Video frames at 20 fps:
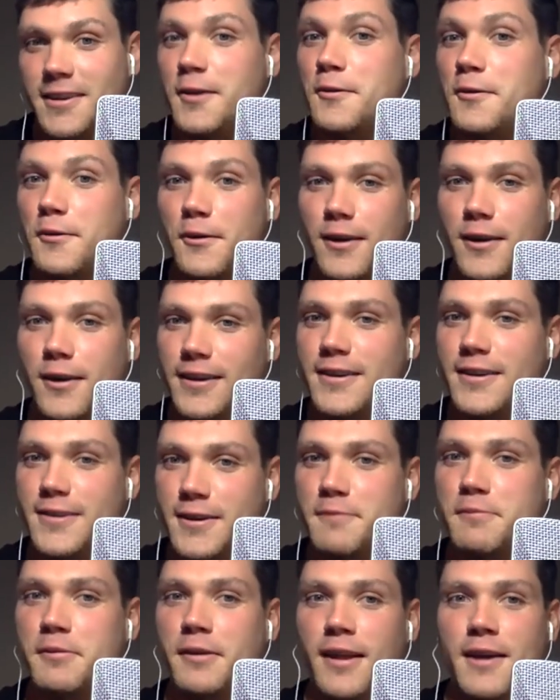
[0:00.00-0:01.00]
You really
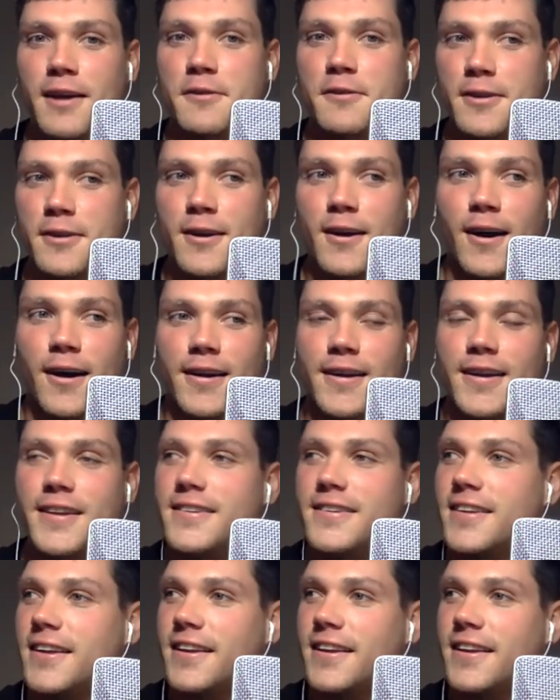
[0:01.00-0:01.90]
did play for the audience.